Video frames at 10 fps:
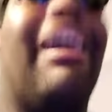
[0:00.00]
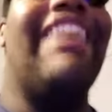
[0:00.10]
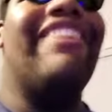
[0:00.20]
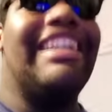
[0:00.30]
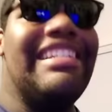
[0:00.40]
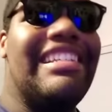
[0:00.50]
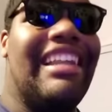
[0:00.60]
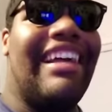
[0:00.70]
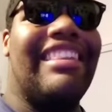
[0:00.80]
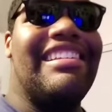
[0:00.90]
But I really
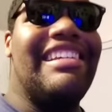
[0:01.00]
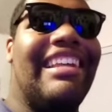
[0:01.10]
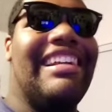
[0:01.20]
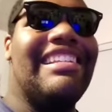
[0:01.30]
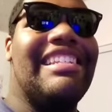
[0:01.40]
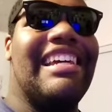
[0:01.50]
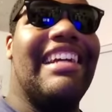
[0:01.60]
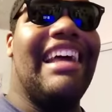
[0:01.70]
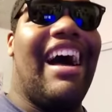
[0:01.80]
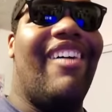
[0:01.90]
do like the deleted
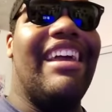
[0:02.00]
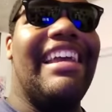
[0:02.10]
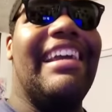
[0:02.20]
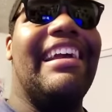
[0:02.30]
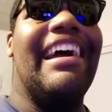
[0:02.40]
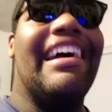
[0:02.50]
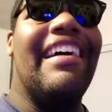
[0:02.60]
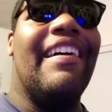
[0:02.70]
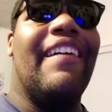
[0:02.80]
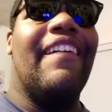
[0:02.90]
scene how he
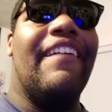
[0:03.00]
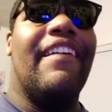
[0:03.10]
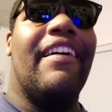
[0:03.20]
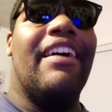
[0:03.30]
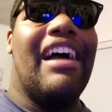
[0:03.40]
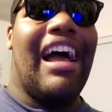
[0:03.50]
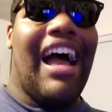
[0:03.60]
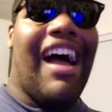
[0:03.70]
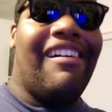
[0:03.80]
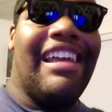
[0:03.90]

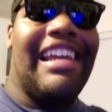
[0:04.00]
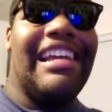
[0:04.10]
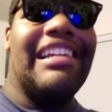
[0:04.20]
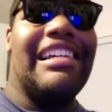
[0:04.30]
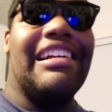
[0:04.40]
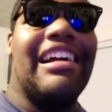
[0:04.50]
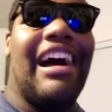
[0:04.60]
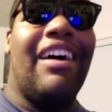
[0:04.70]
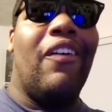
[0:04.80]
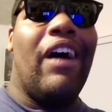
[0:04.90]
how he
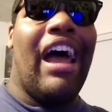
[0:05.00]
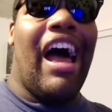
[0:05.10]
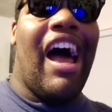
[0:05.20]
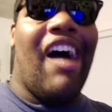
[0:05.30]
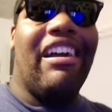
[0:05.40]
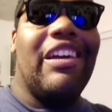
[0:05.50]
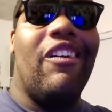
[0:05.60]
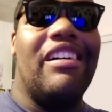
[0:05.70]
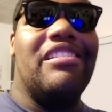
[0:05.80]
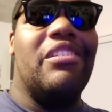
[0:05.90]
got how he
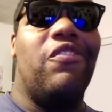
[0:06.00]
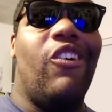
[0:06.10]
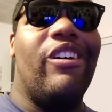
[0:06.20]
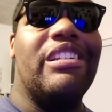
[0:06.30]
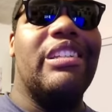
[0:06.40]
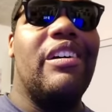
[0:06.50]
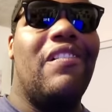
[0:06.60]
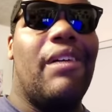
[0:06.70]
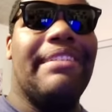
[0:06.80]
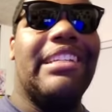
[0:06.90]
wanted a divorce
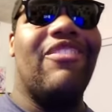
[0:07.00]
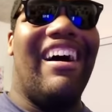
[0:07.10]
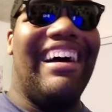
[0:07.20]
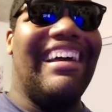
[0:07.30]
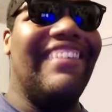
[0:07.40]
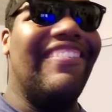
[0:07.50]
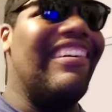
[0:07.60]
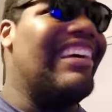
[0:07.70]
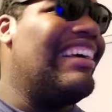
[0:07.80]
from his wife.